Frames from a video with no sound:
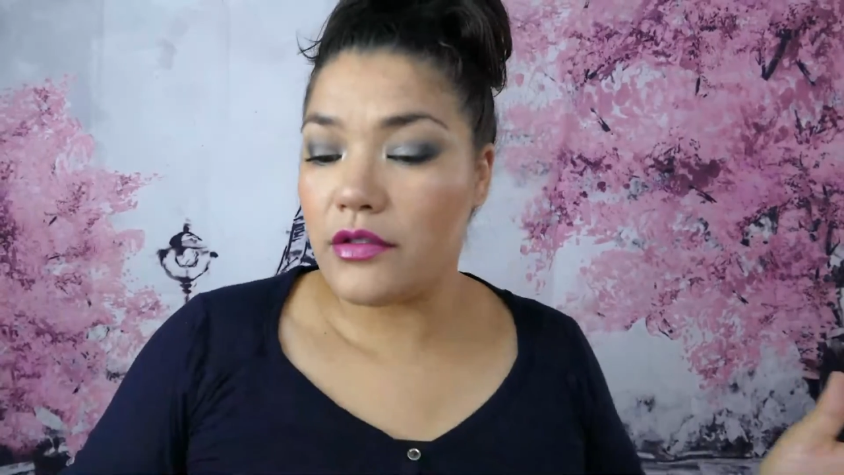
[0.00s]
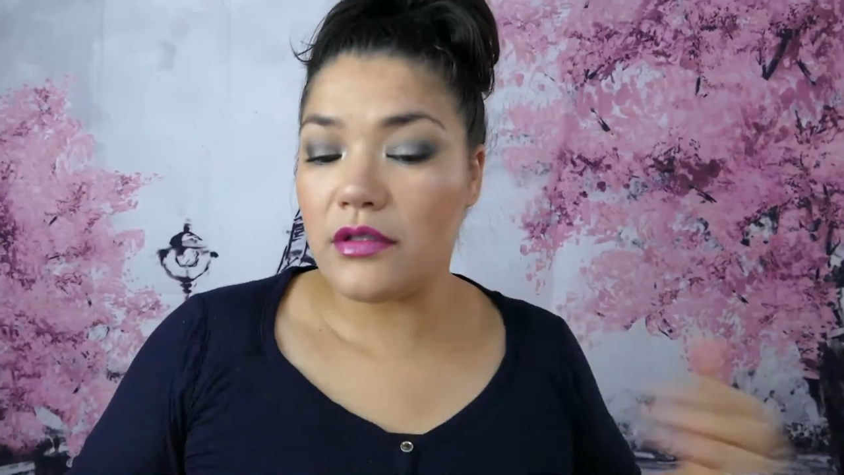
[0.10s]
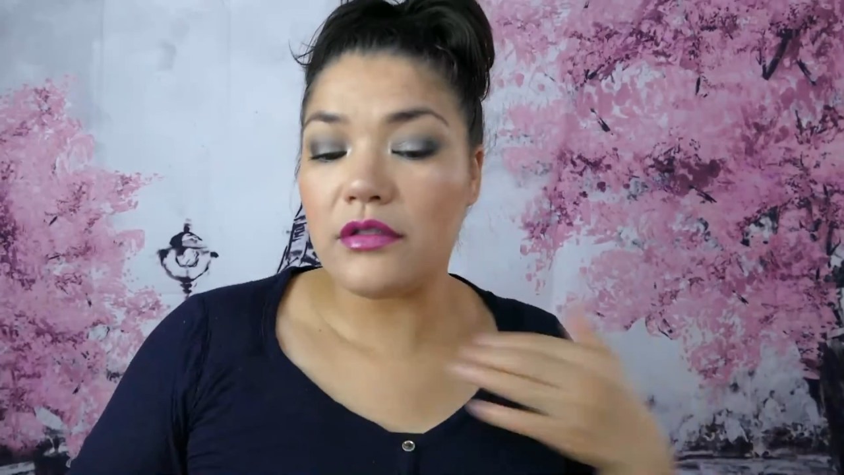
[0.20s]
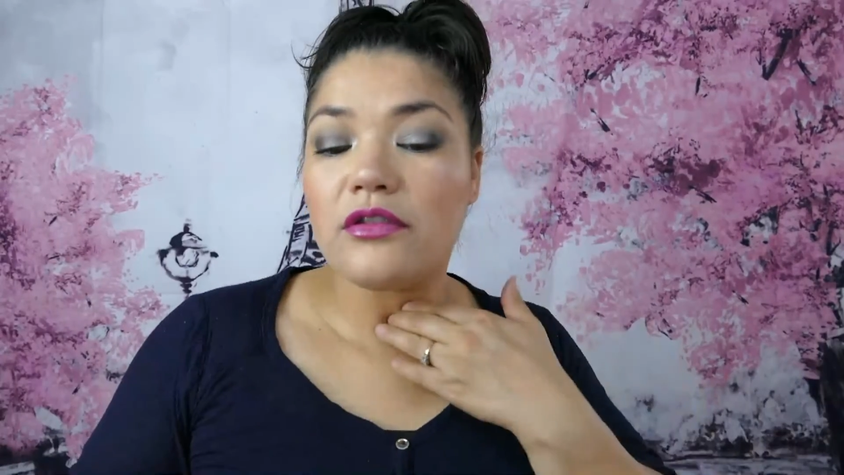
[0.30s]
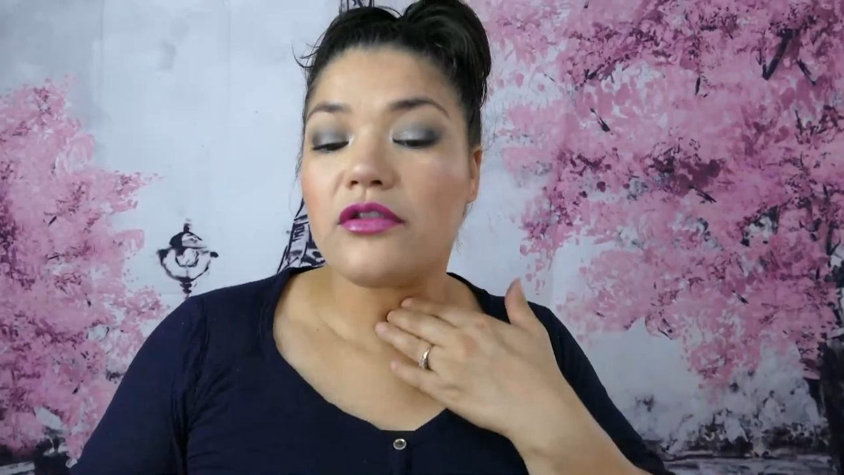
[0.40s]

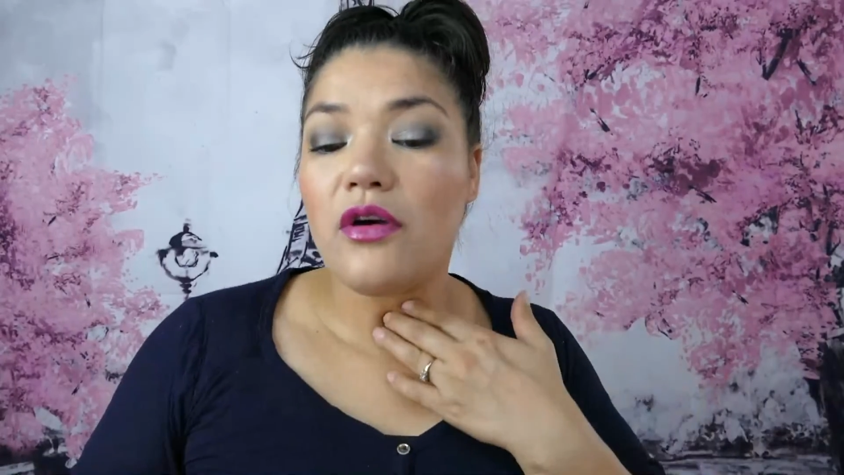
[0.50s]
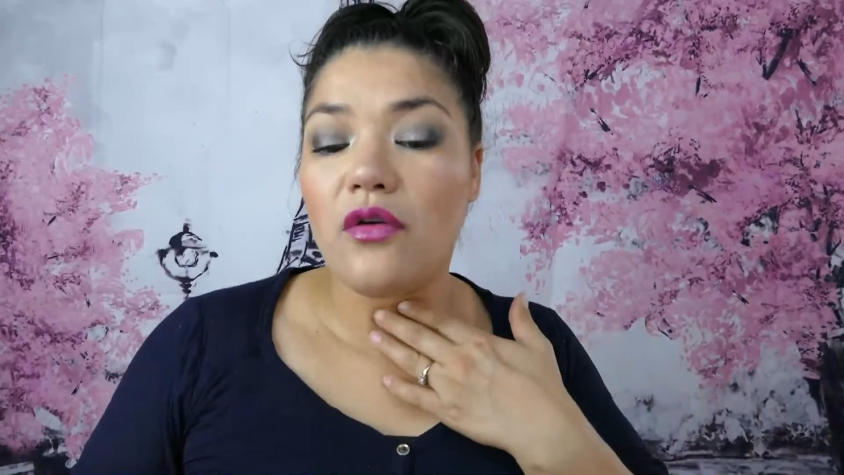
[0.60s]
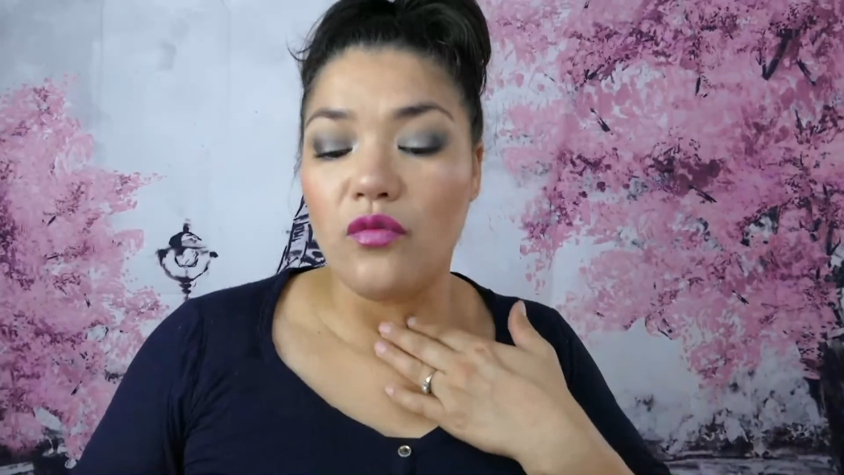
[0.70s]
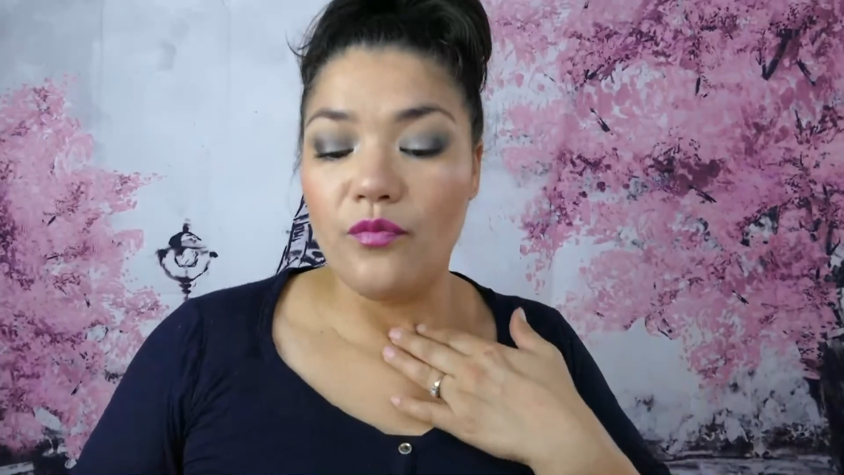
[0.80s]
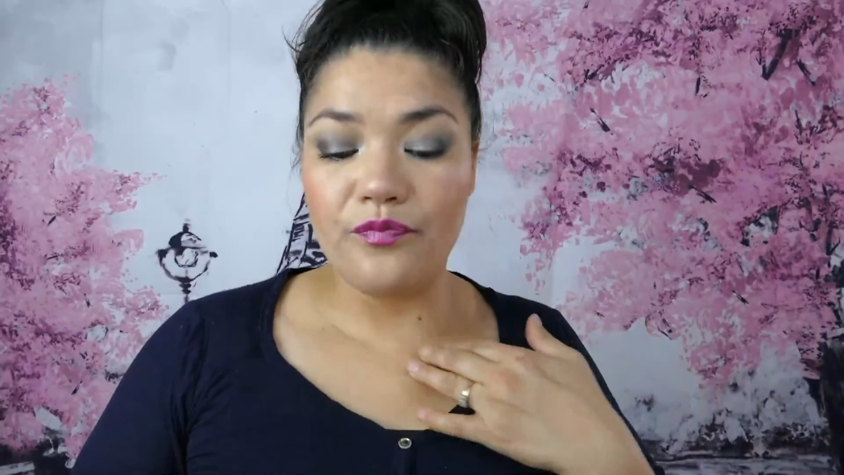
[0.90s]
So,